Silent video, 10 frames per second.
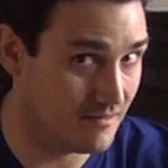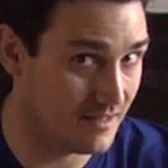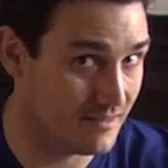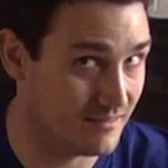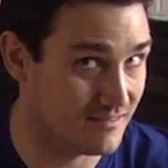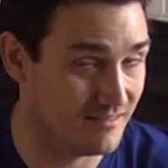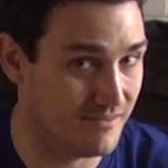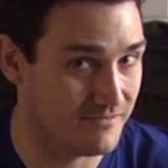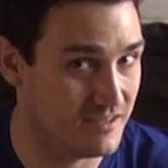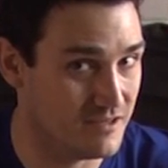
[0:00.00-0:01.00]

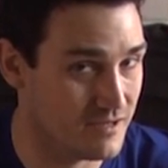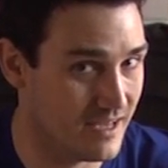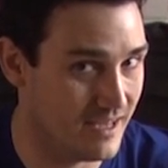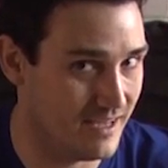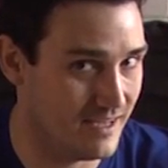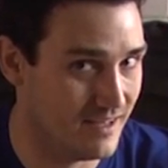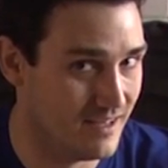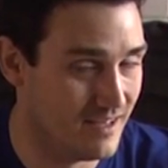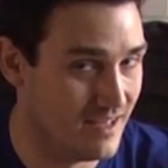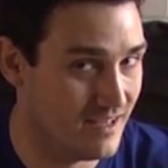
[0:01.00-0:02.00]
the UK
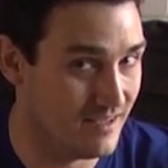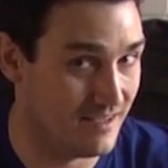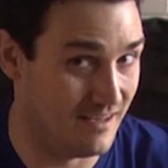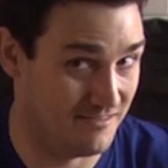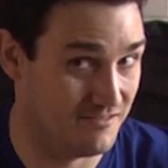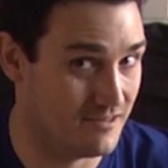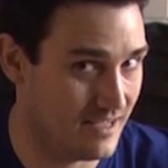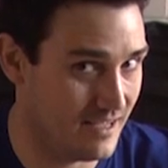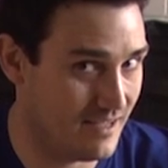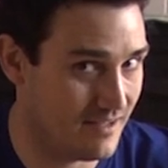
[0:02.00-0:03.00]

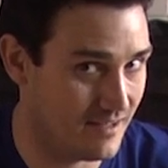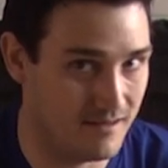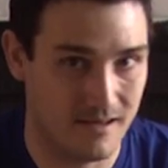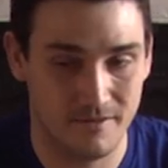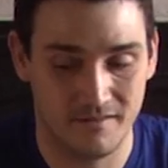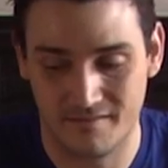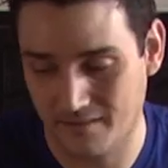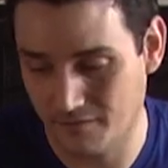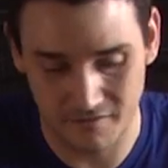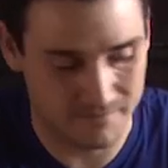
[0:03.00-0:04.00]
yesterday, and I'm in
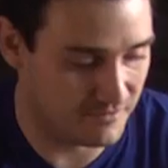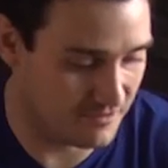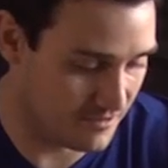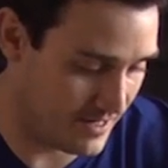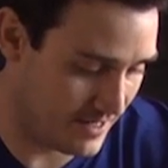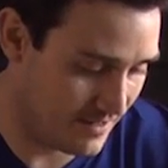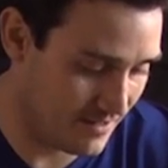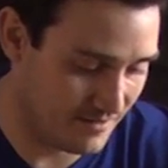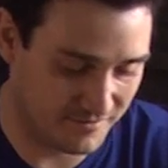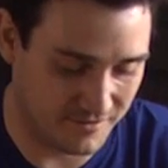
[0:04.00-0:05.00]
St. Louis, Missouri,
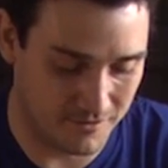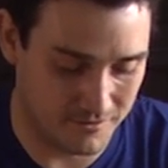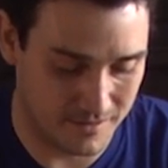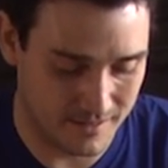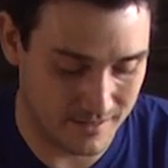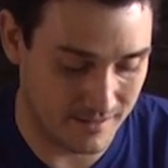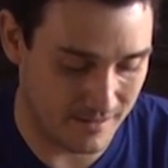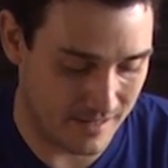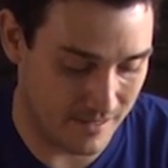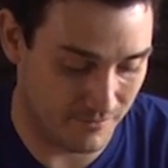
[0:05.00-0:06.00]
so
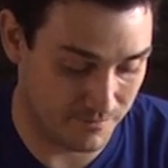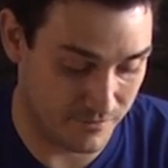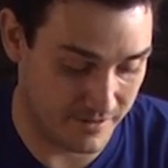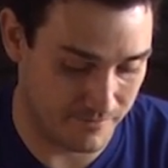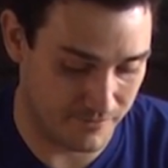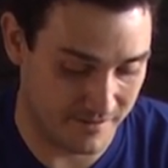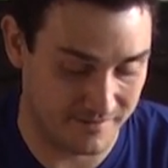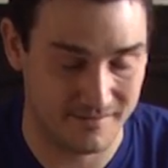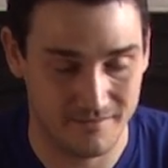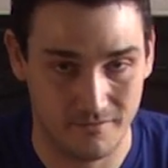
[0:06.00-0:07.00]
I was pretty
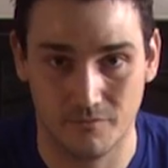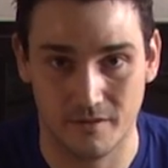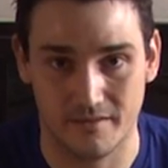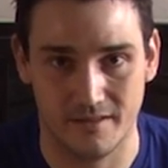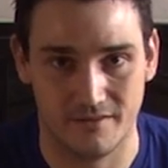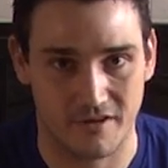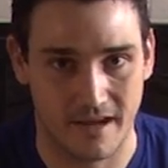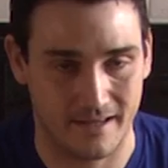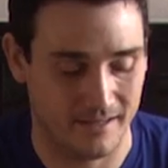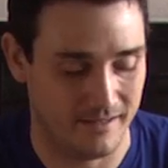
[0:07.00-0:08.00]
impressed with the
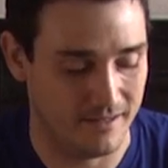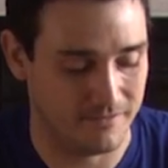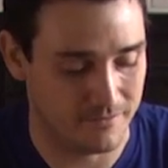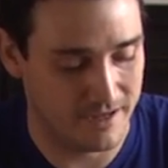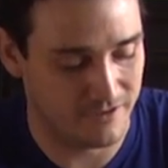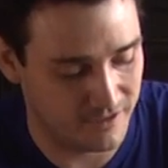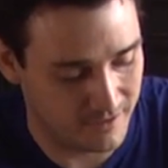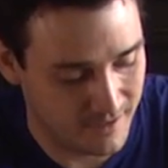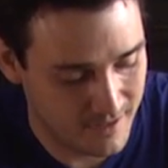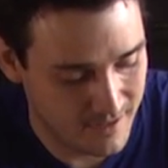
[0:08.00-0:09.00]
tracking information.